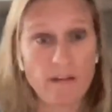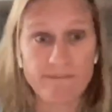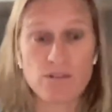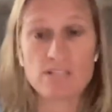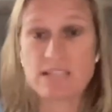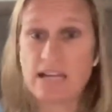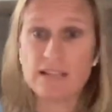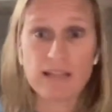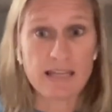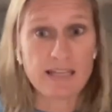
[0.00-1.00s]
and first
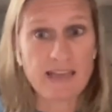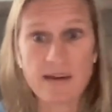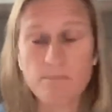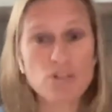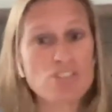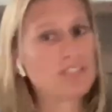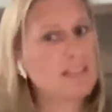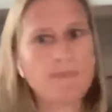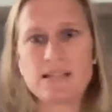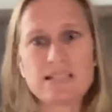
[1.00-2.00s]
aid, like that
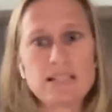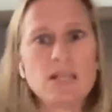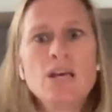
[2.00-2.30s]
emergency medicine.